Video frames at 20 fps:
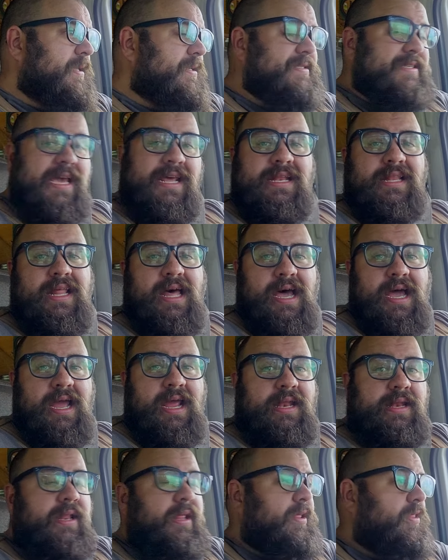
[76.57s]

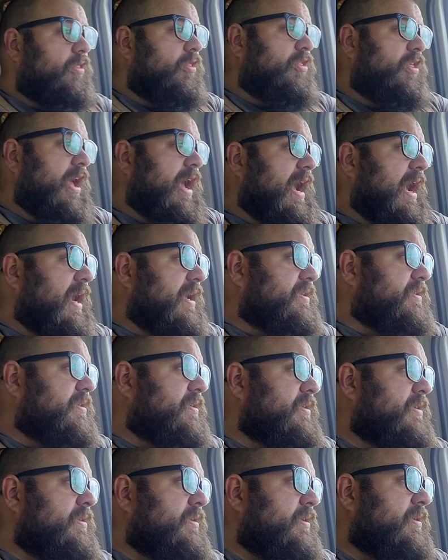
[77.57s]
deadline that
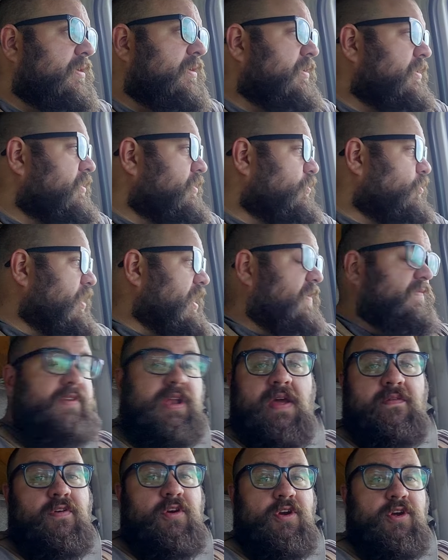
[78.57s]
we have
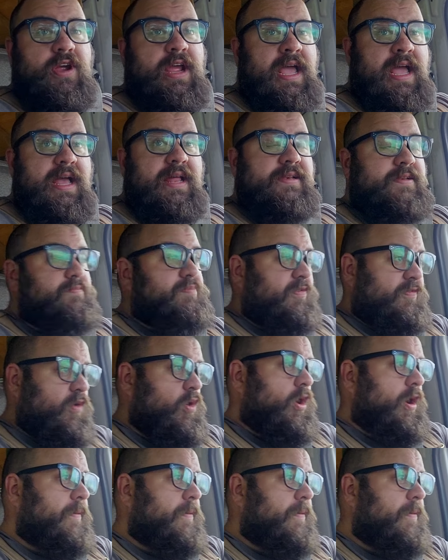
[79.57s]
never had before.